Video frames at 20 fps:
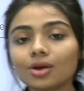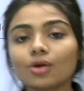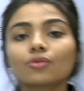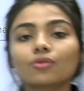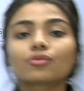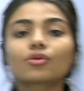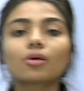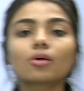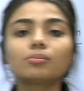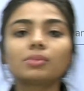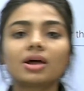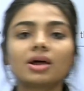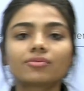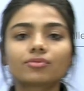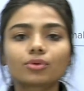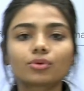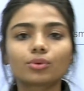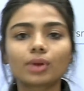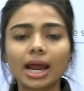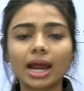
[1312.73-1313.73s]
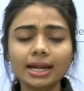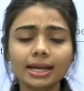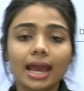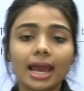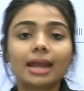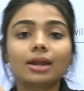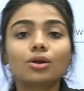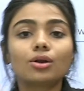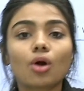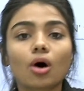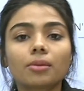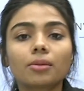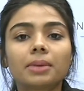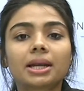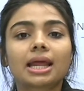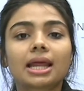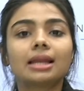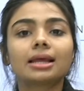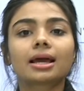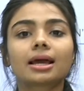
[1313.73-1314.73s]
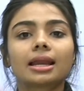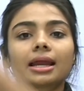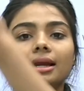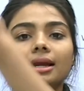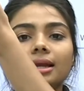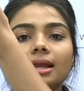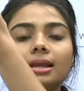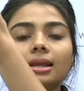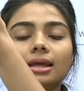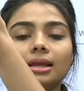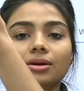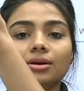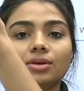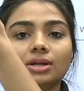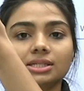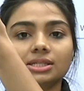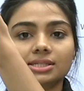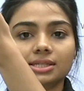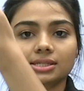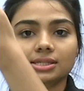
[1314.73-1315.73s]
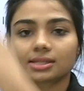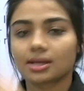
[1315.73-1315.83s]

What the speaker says: from left to right and non-metallic character increases.